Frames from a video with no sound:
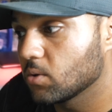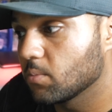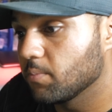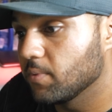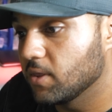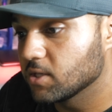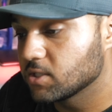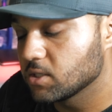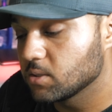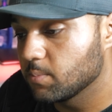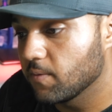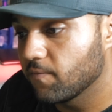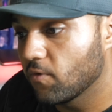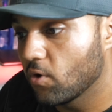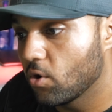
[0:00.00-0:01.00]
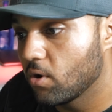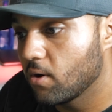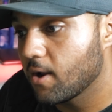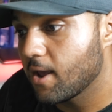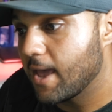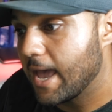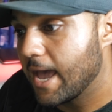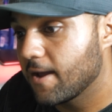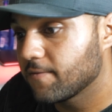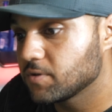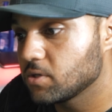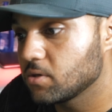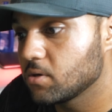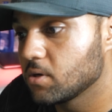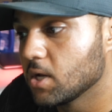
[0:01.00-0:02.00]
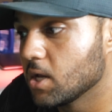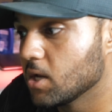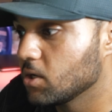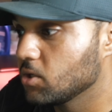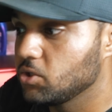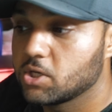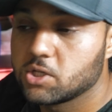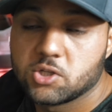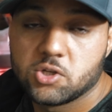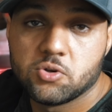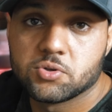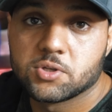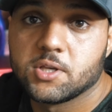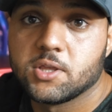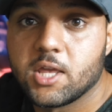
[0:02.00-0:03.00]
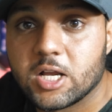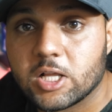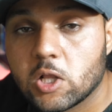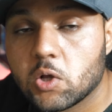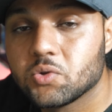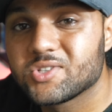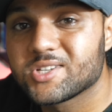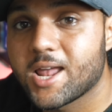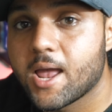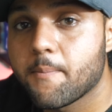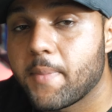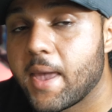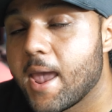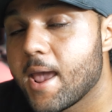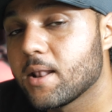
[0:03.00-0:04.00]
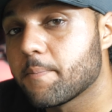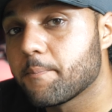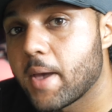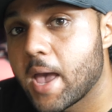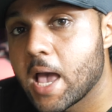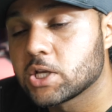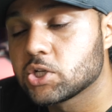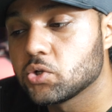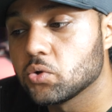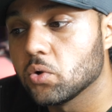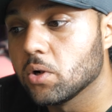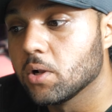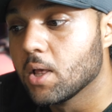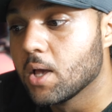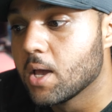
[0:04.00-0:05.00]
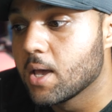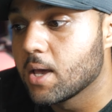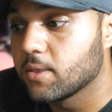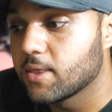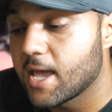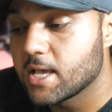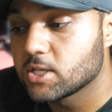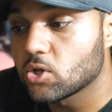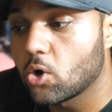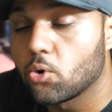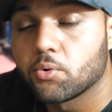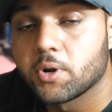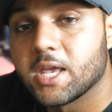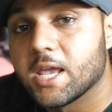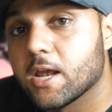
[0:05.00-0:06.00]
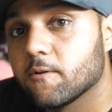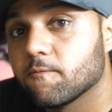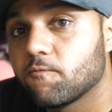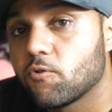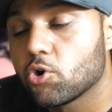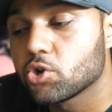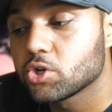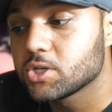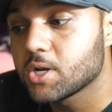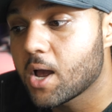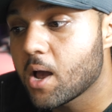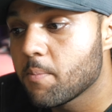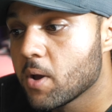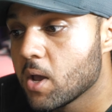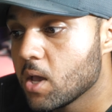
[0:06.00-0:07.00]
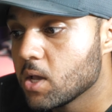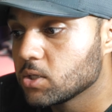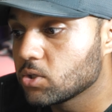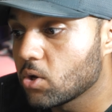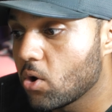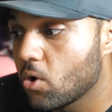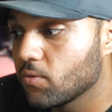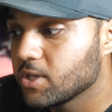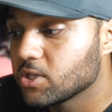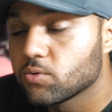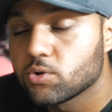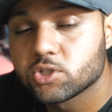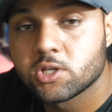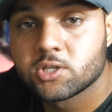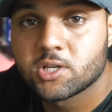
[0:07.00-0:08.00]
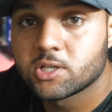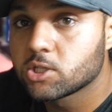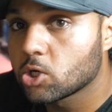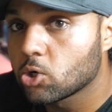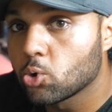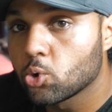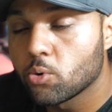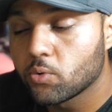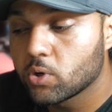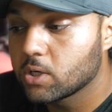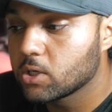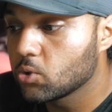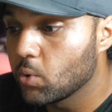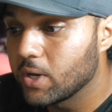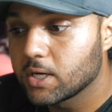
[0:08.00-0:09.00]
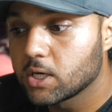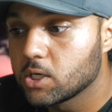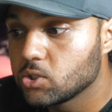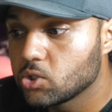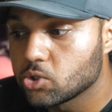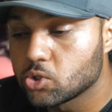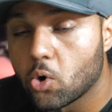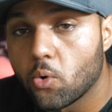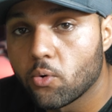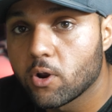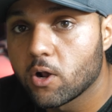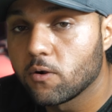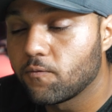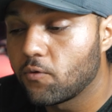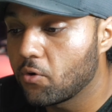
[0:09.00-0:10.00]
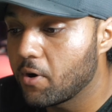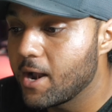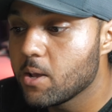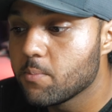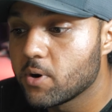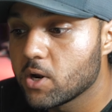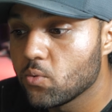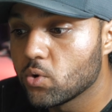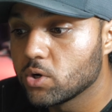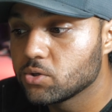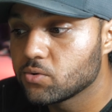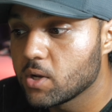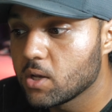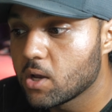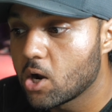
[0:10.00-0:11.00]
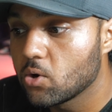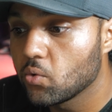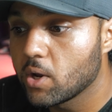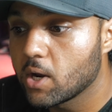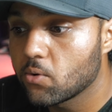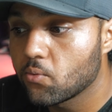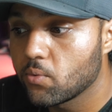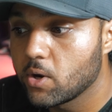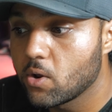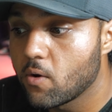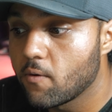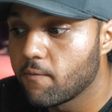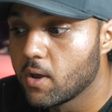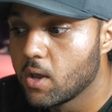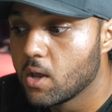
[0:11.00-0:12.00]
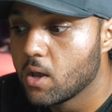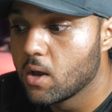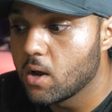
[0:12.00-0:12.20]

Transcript: so this is before after just using the clone stamp and the patch tool that's already in photoshop so this was just a quick, quick tutorial for anybody wondering how to get rid of